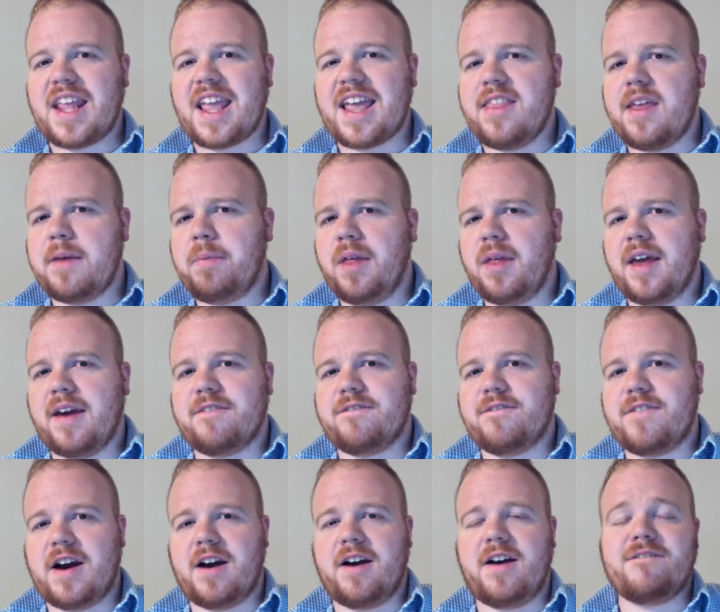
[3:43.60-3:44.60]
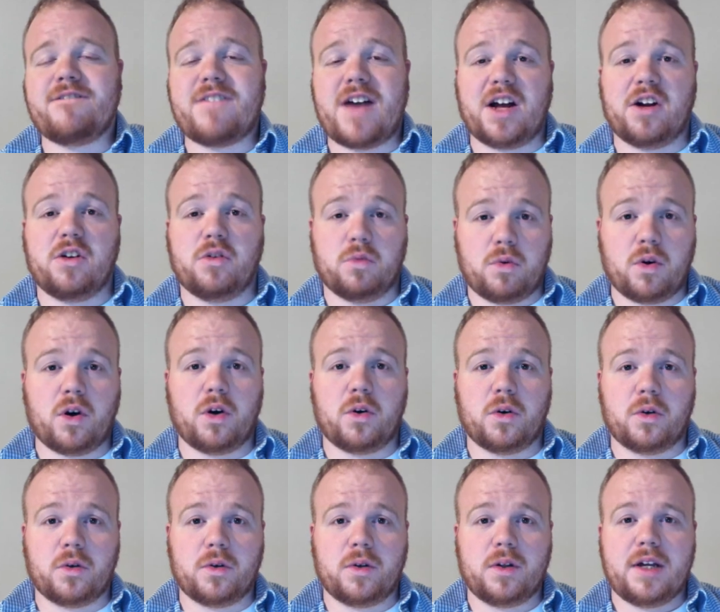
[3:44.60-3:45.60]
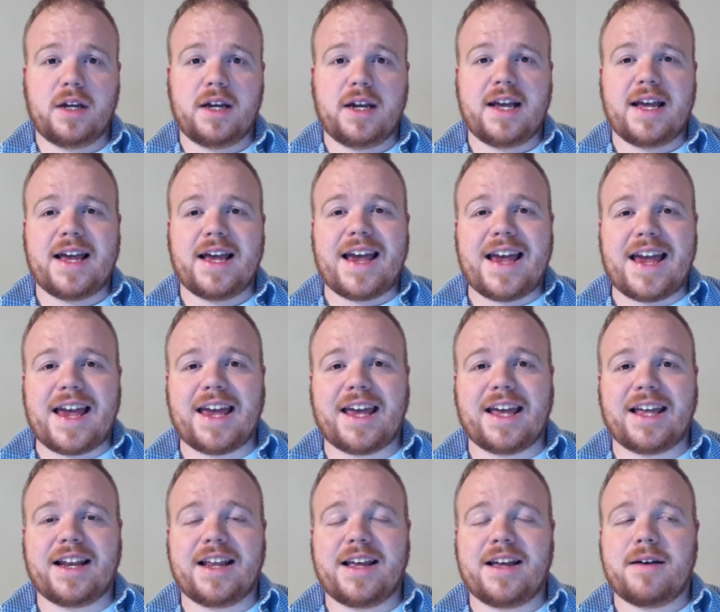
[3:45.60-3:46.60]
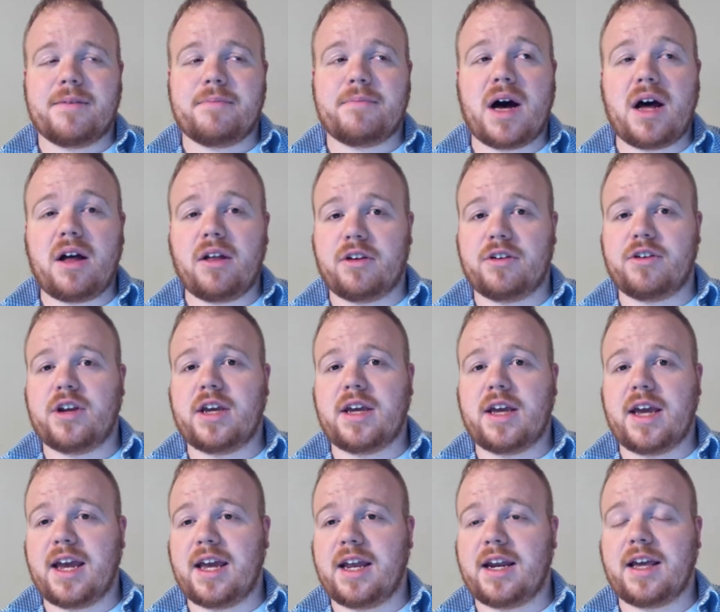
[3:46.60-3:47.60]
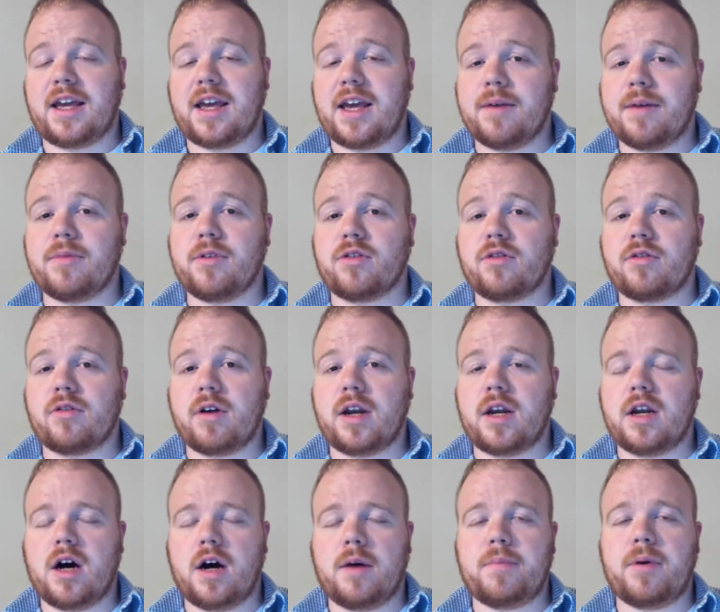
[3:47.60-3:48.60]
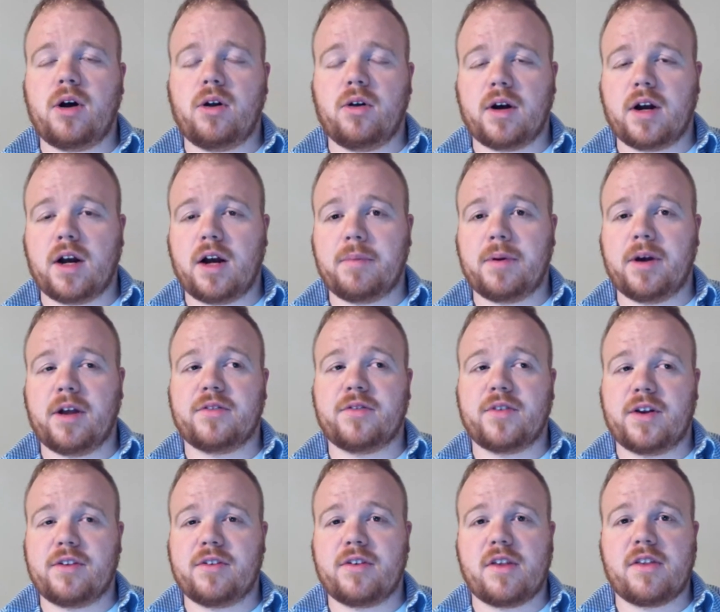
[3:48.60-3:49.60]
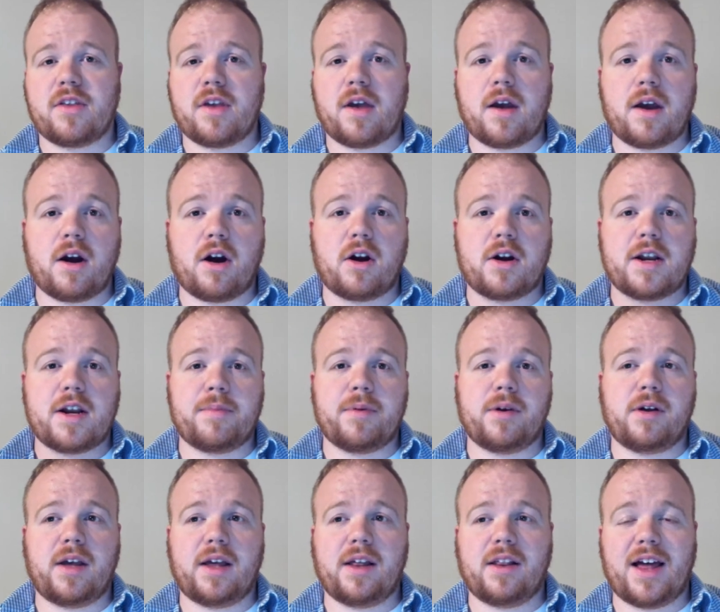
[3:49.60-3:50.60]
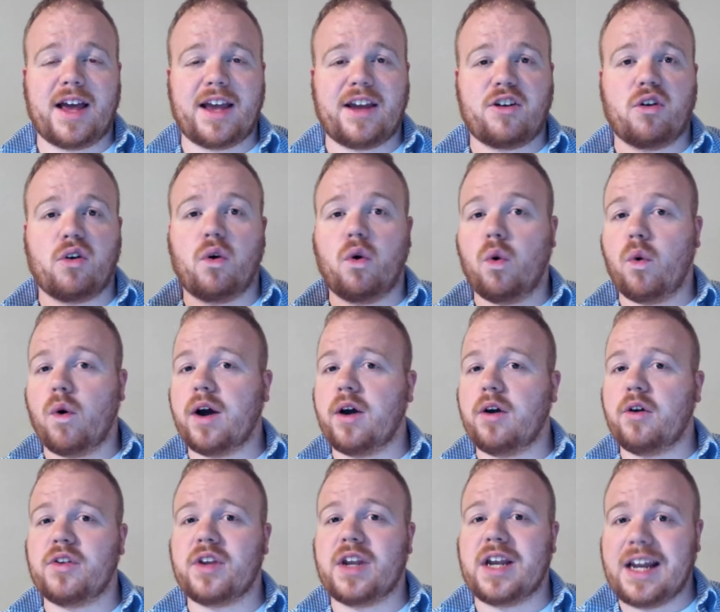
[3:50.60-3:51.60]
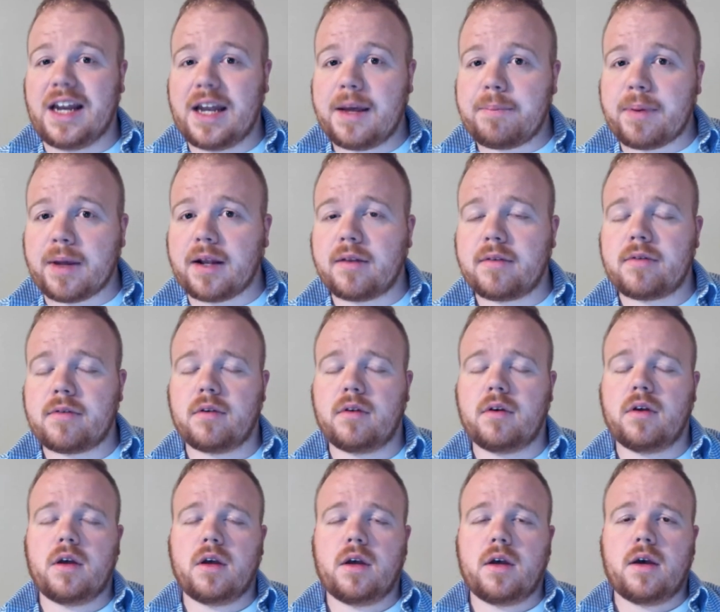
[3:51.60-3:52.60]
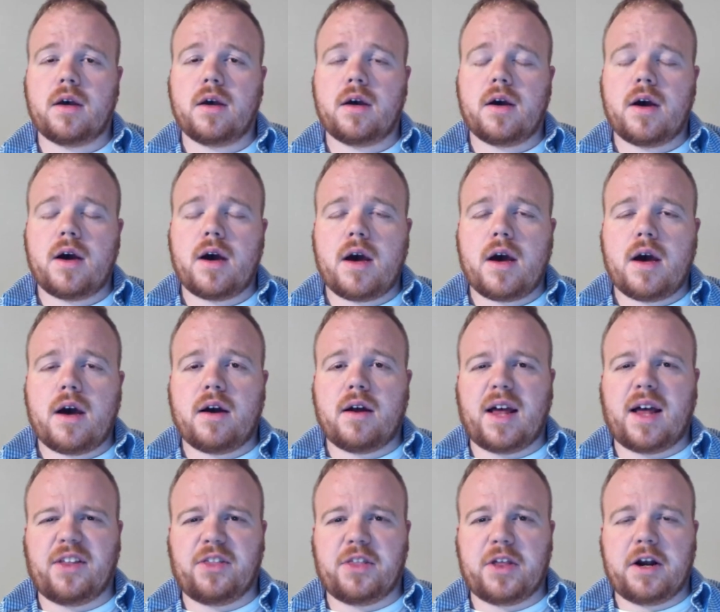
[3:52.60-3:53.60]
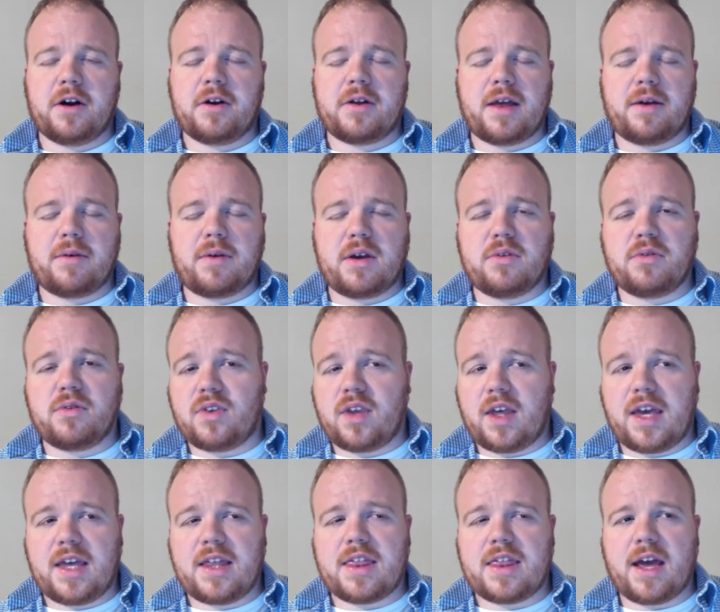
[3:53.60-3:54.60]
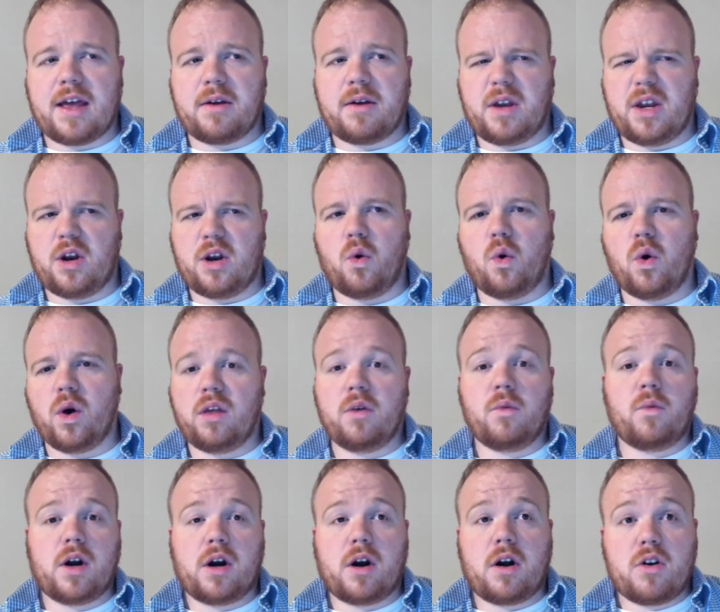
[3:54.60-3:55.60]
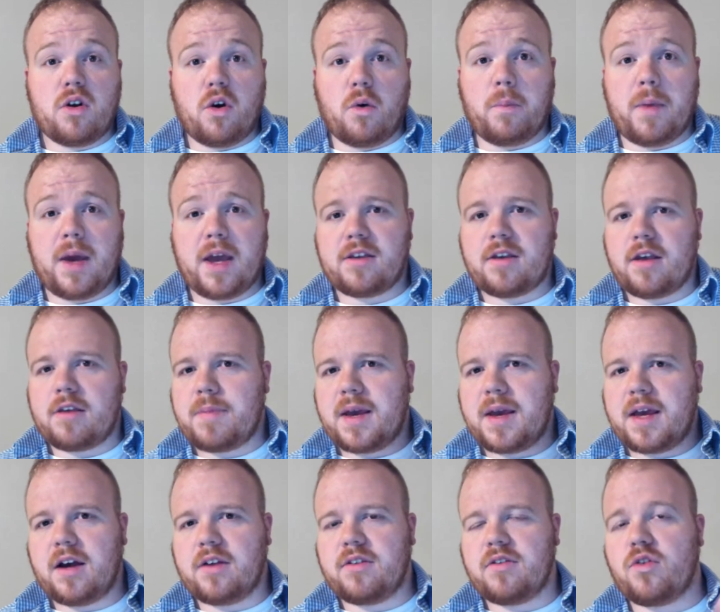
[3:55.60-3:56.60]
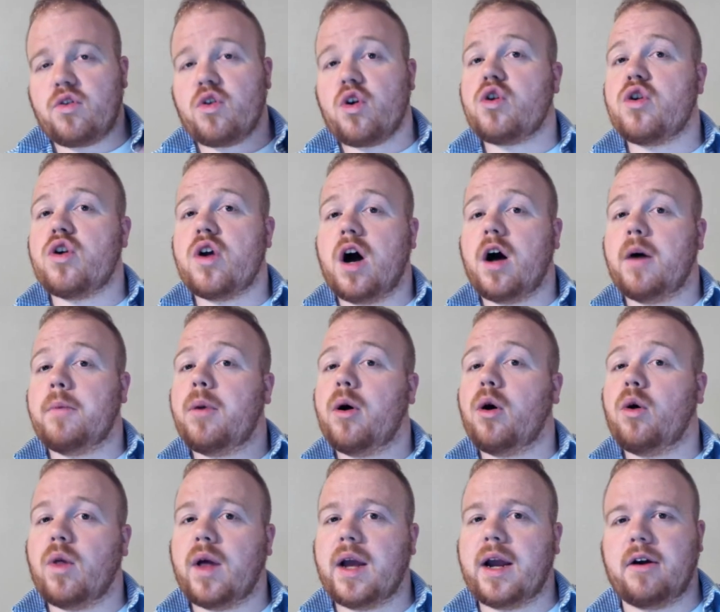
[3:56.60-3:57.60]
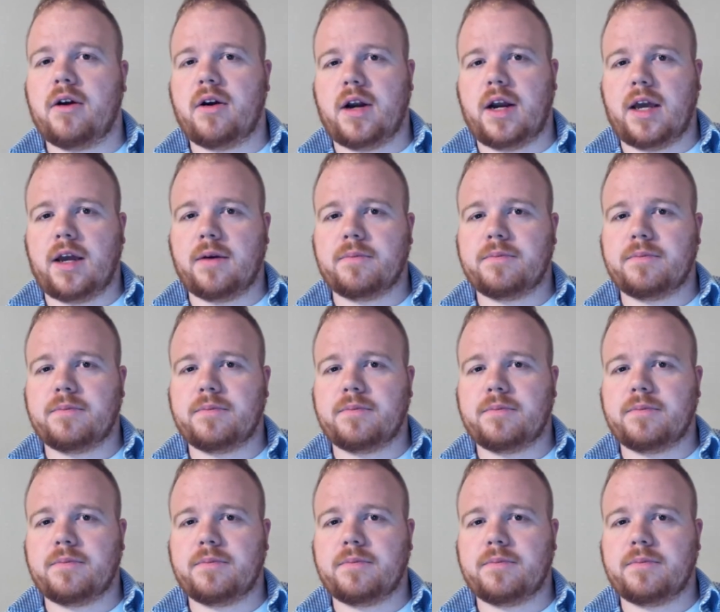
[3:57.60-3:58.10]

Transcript: and they play a very vital role in biology and in chemistry. Nonpolar compounds, for instance, are typically like your oils and lipids out there that you see that you know oil and water don't mix, that's because of their non-polarity.